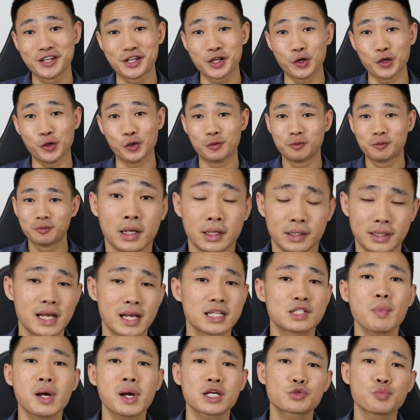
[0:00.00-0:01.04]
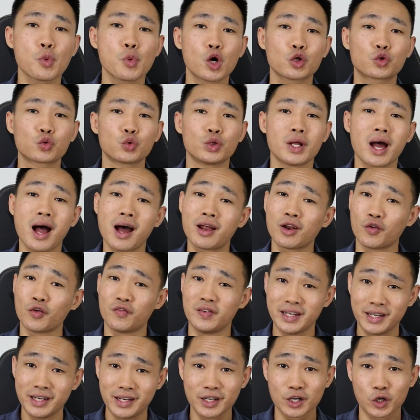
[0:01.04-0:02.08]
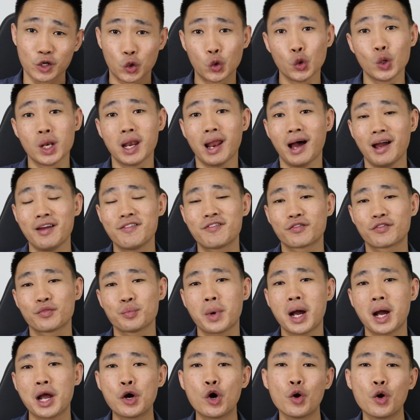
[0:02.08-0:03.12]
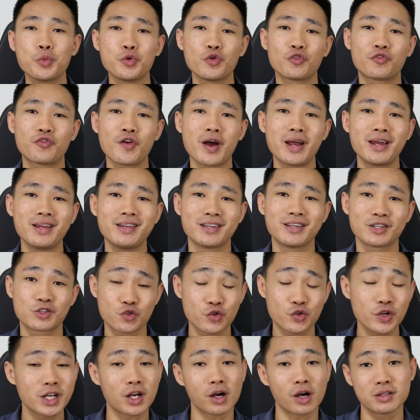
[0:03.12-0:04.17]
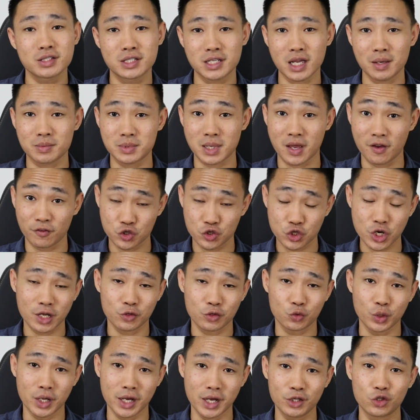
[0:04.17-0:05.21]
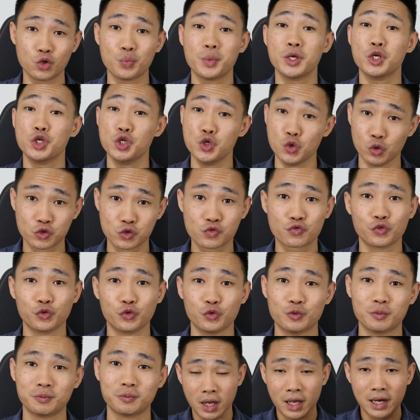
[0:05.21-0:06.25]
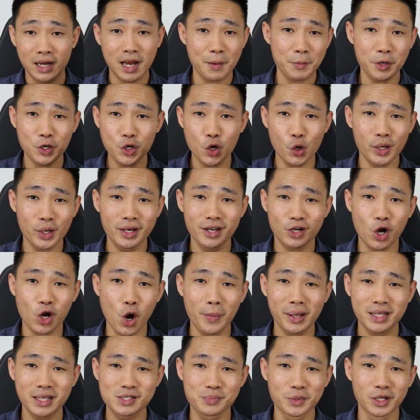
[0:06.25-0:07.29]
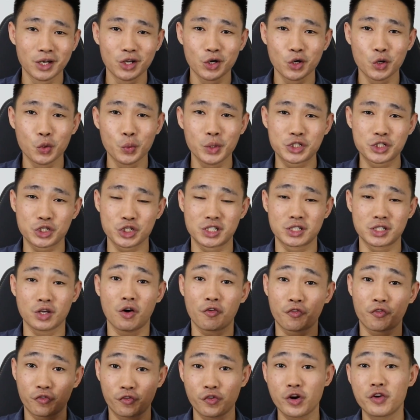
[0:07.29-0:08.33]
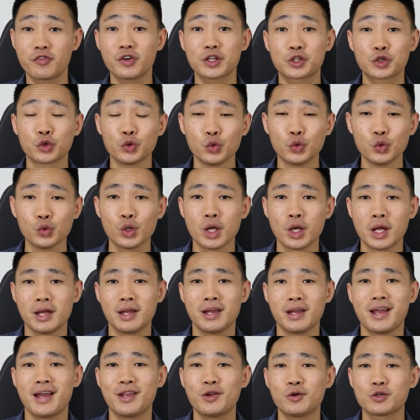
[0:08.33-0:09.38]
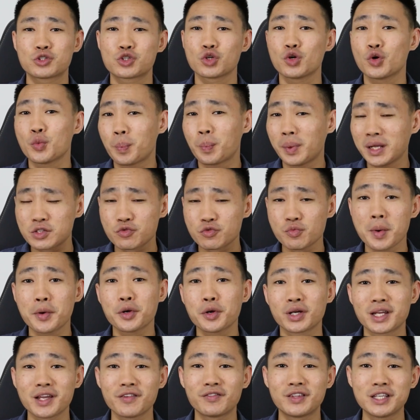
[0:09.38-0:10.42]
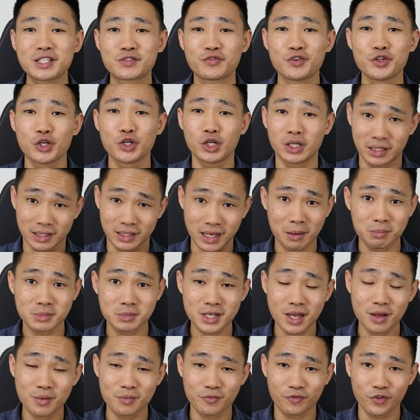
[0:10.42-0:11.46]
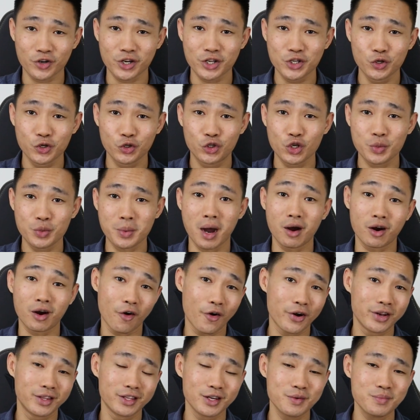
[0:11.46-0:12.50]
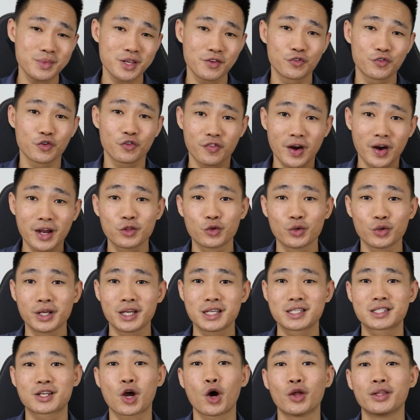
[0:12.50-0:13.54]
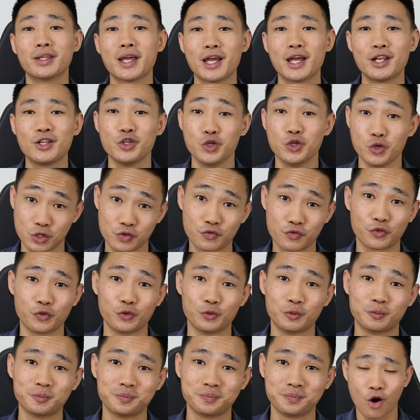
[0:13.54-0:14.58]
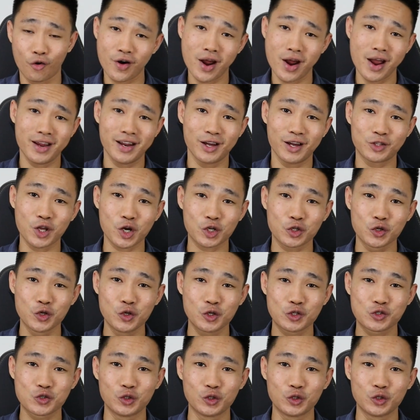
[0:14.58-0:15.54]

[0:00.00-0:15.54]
video. There's much more to the art of leading a good life, but I hope you find the 3 concepts I've shared today to be useful. Let me know in the comments below which is your favorite tool, and also please remember to give this video a thumbs up for the YouTube algorithm if you find today's content useful. Alright, I'll talk to you